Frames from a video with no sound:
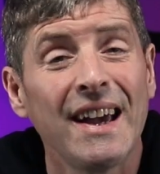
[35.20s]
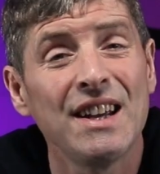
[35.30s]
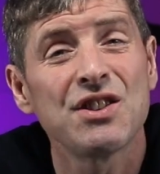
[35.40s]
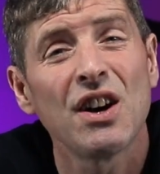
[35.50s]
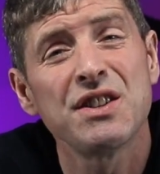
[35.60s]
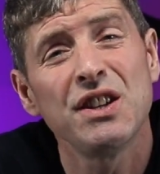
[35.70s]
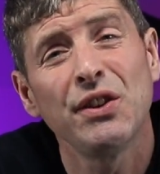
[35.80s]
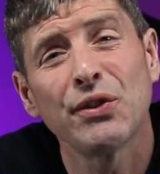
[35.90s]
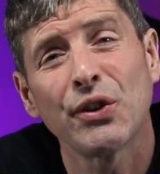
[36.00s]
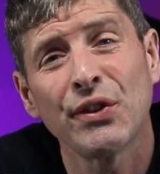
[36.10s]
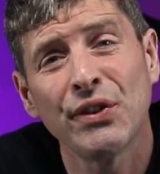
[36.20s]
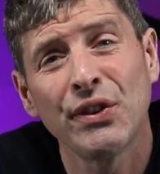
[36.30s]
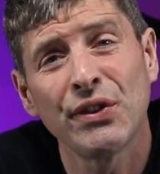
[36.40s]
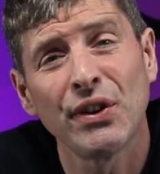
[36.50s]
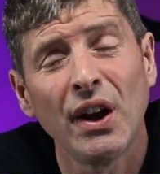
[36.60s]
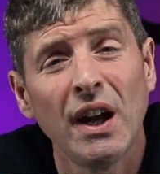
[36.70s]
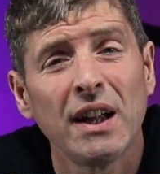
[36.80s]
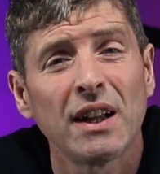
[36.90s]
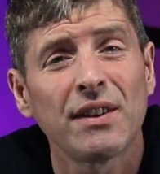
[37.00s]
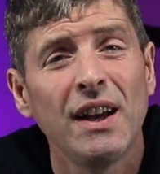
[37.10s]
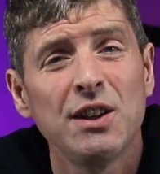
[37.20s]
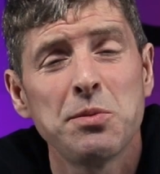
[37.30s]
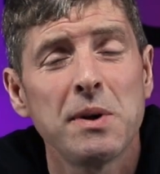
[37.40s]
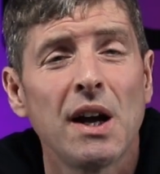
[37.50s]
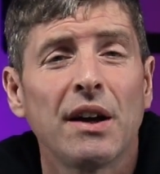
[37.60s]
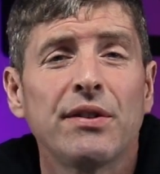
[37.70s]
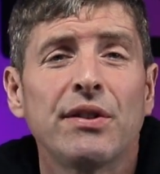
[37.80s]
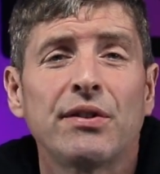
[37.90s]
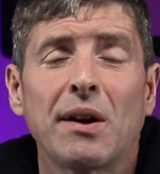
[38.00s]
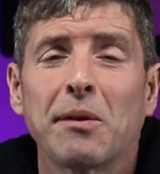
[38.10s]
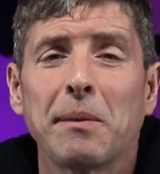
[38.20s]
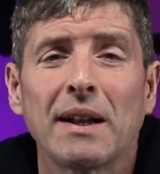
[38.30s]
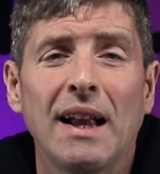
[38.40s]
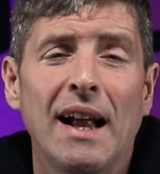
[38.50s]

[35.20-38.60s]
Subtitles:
of HID sources, that's HPS, ceramic metal